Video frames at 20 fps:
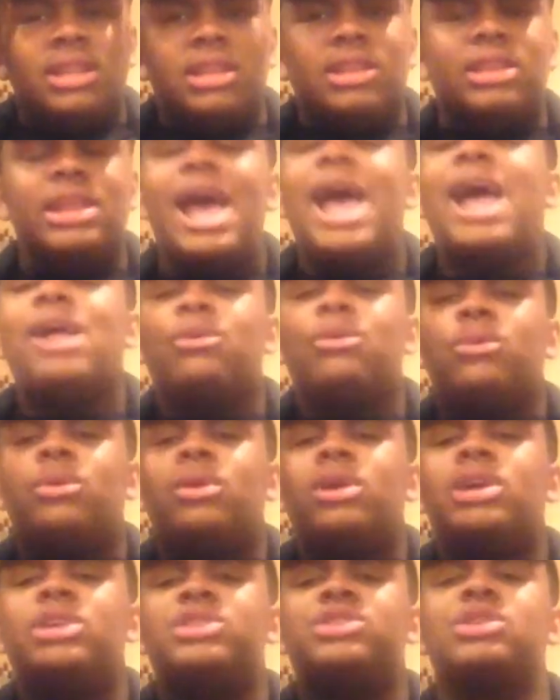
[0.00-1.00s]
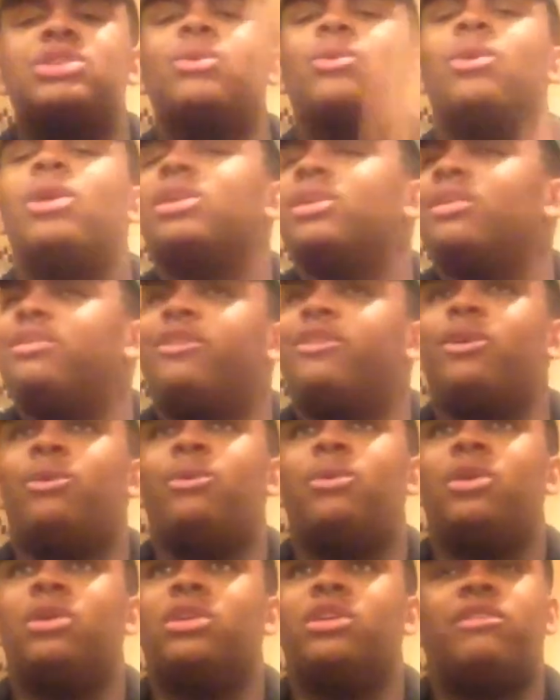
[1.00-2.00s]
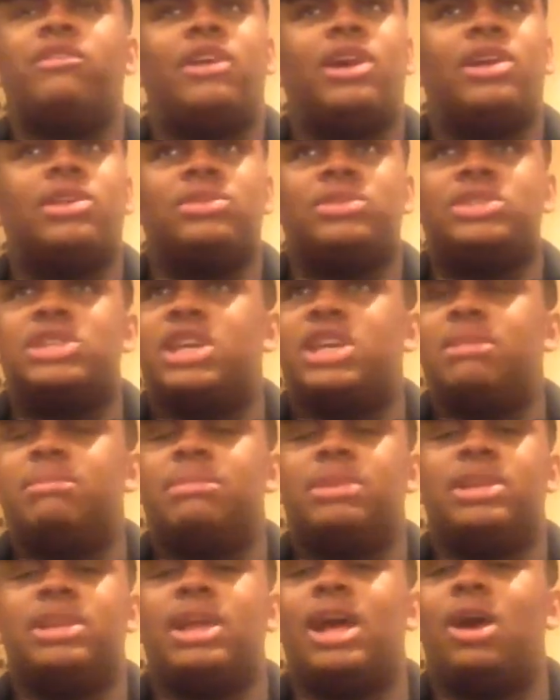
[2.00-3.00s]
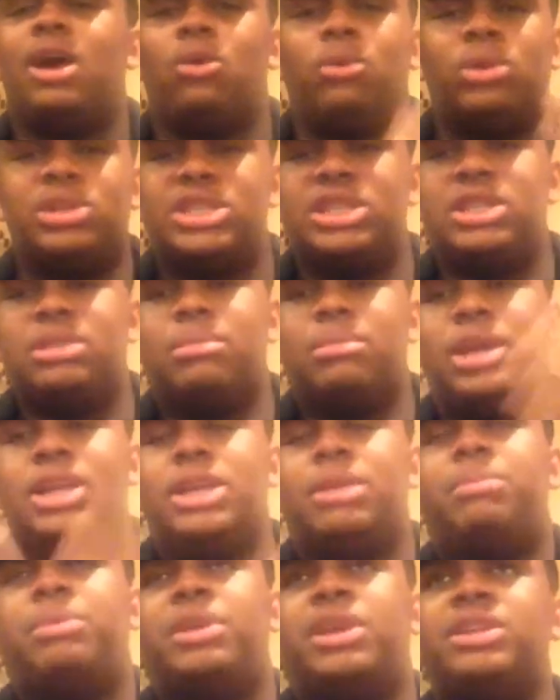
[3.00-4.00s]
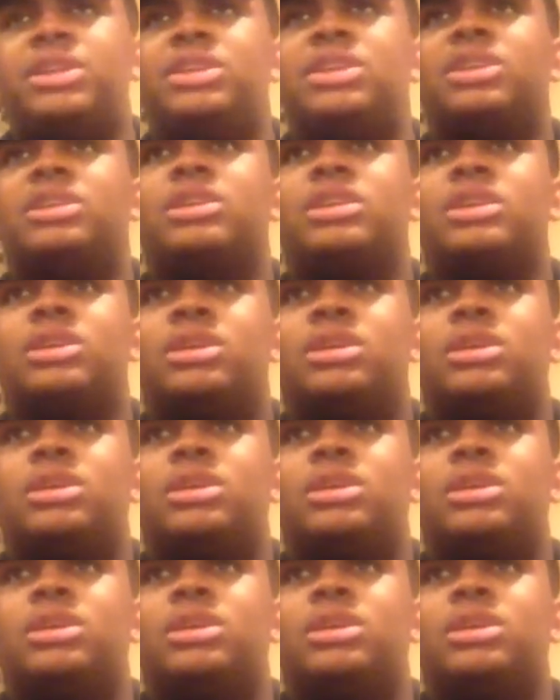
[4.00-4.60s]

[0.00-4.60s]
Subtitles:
That was the Wonderful World of Autotainment. How wasn't it, my opinion?